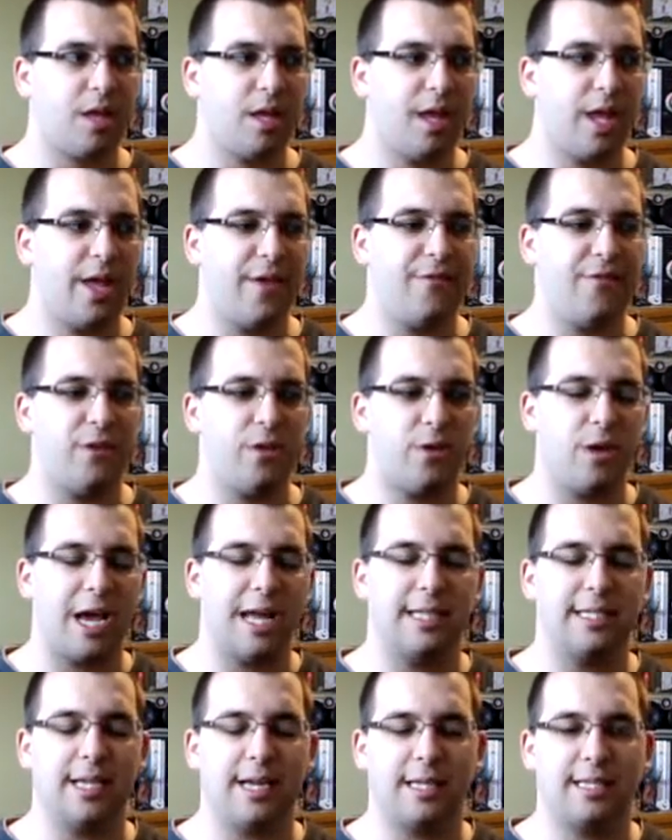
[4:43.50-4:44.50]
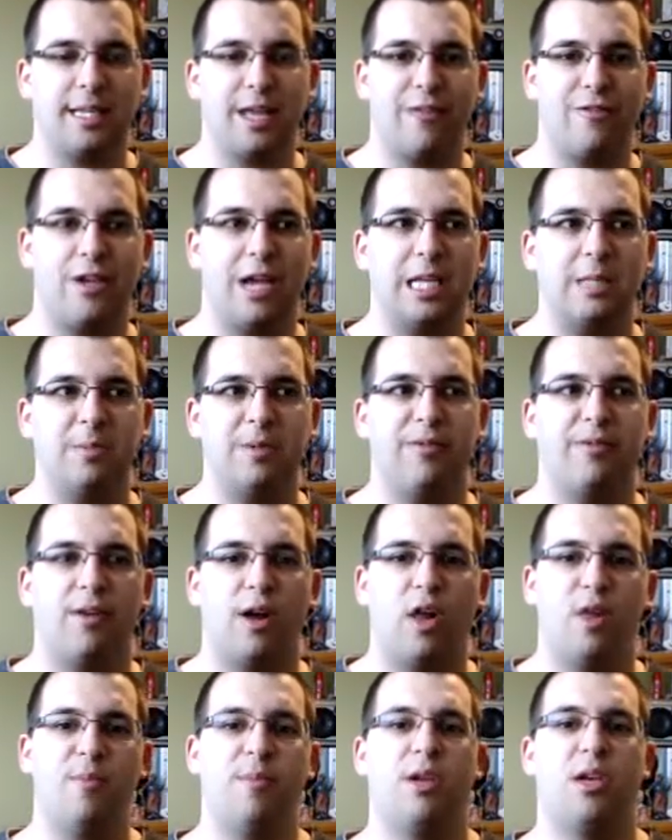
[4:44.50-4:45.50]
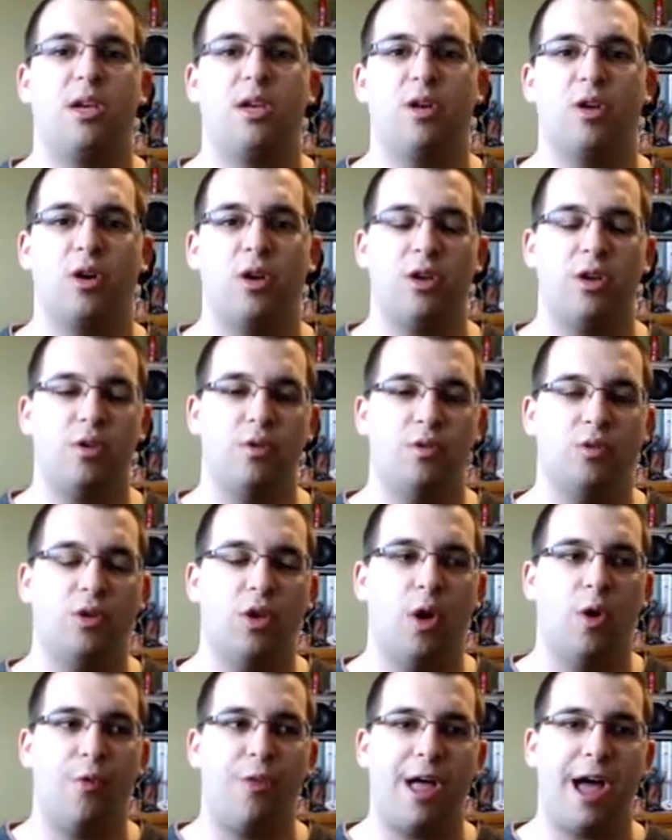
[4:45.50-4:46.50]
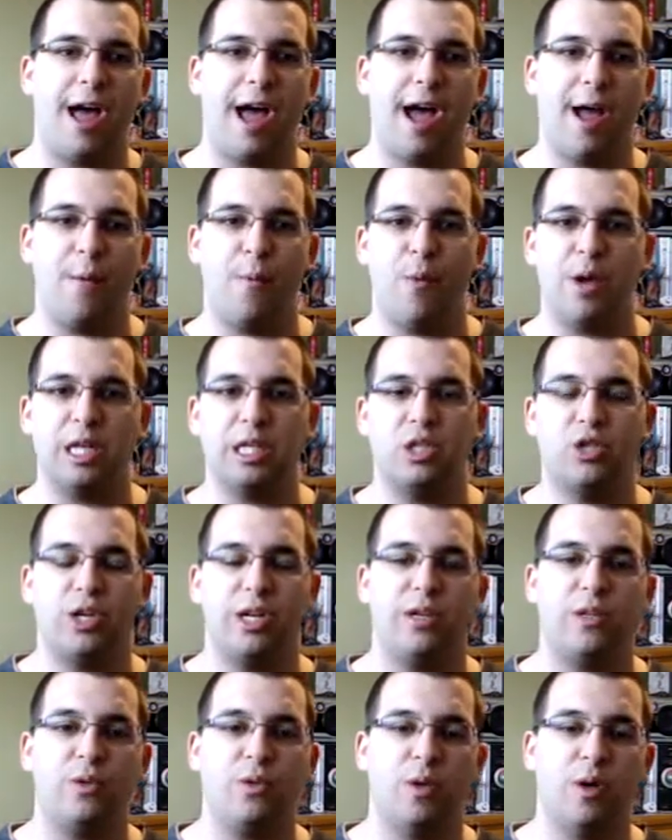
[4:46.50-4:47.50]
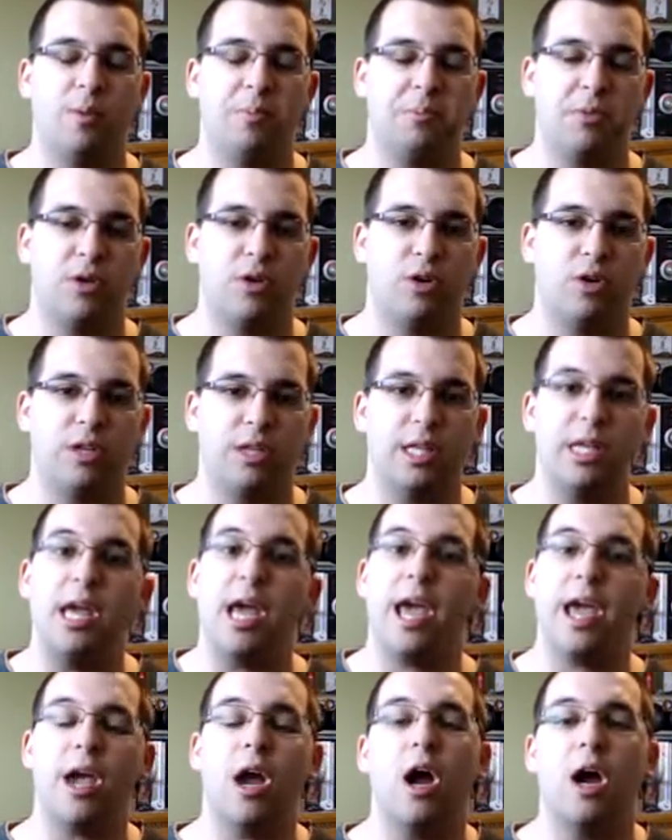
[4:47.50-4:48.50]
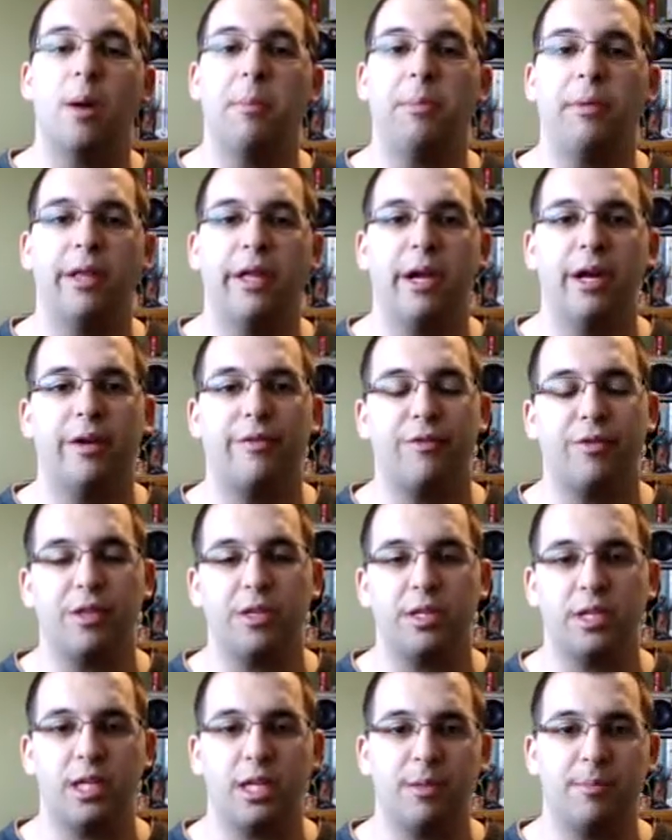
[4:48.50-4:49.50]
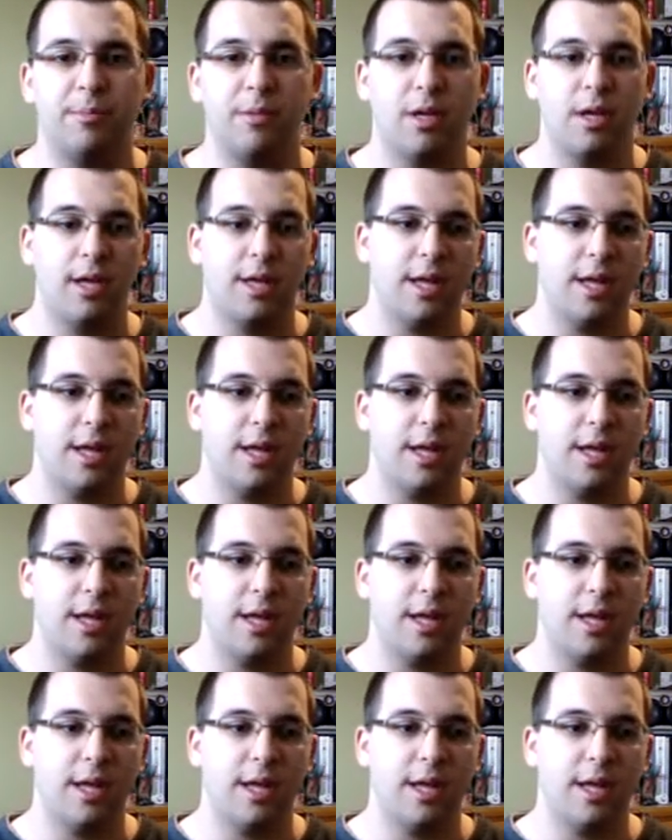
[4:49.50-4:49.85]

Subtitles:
if you guys, like I said, if you guys have been following me, you'll know that I went straight to a purely AR player for the team.